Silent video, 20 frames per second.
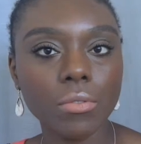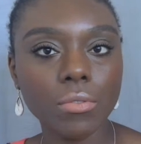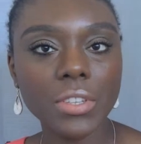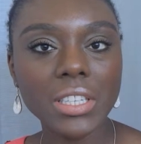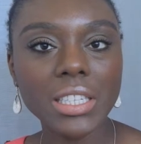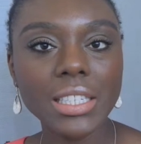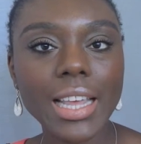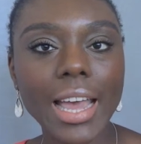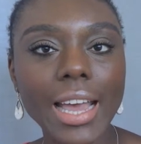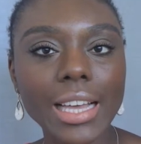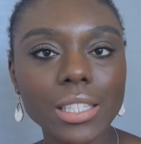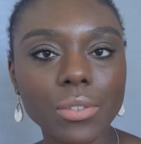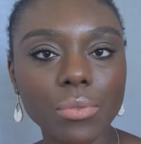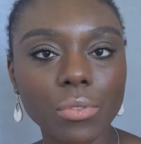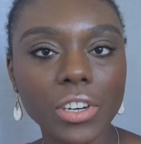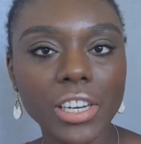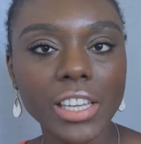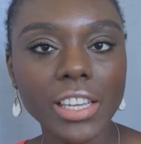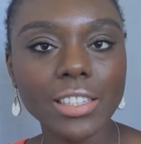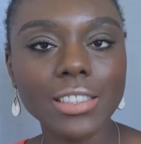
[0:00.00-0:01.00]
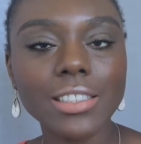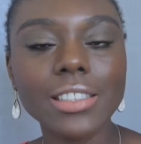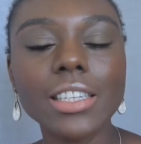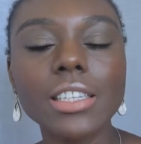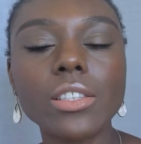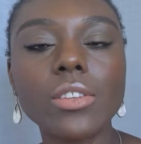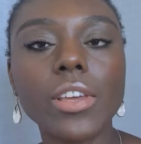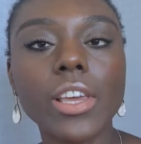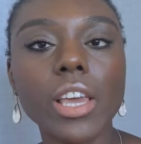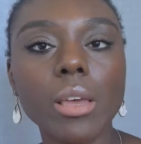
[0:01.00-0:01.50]
This exfoliant
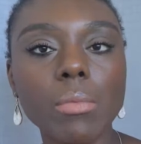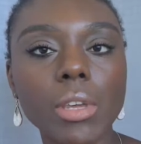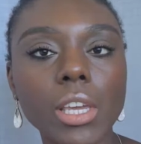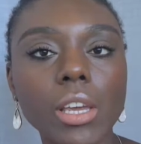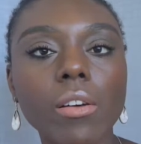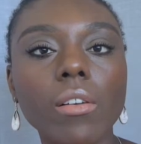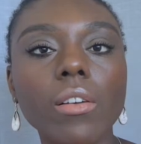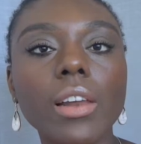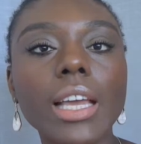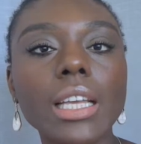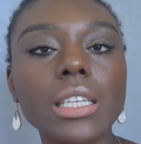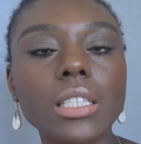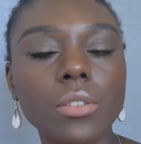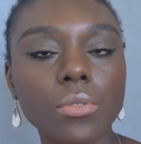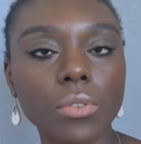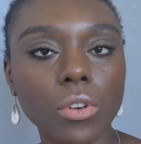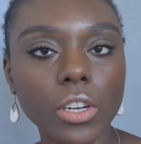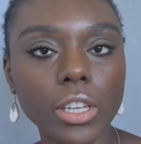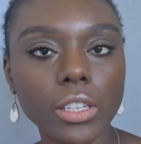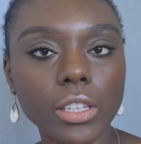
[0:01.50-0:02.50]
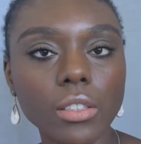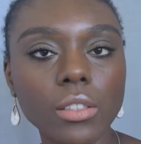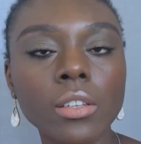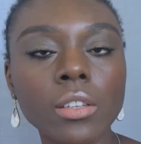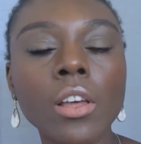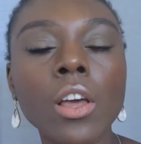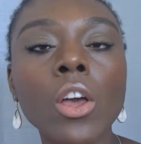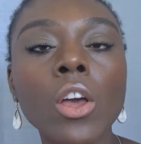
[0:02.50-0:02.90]
is a chemical exfoliant,